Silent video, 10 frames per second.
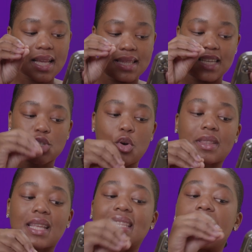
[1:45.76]
the song
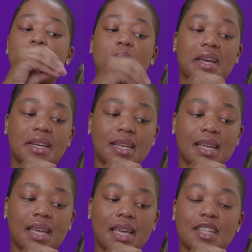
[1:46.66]
that they burned
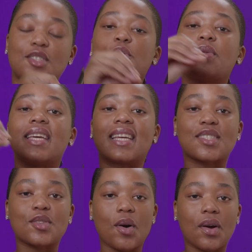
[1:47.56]
into their
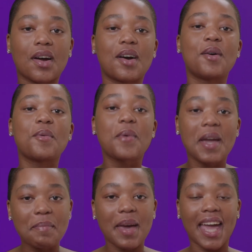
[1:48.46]
song
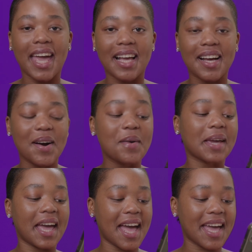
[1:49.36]
Weeping.
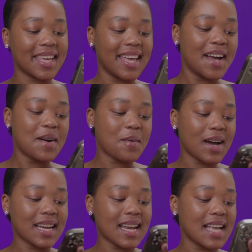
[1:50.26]
Okay,
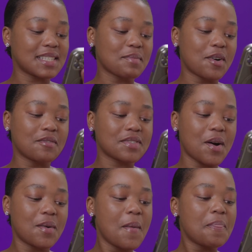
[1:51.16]
what a nice move.
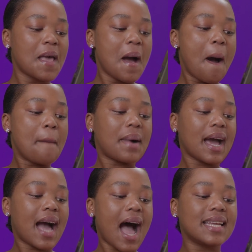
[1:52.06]
So
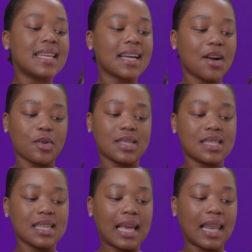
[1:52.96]
by hiding Nkosi
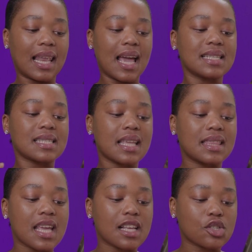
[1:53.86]
Sikelel inside
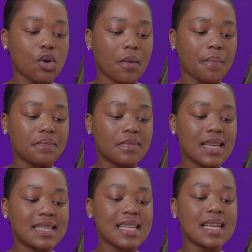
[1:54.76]
their song, they
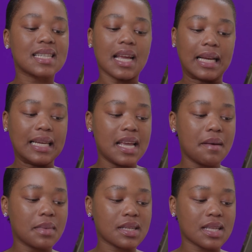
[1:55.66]
sent a clear
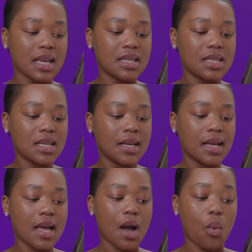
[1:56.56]
message.
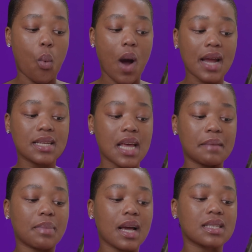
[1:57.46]
White
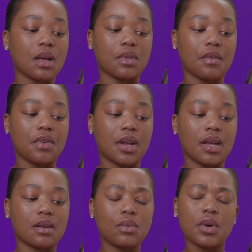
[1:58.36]
and black South
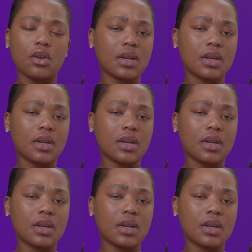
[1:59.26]
African were not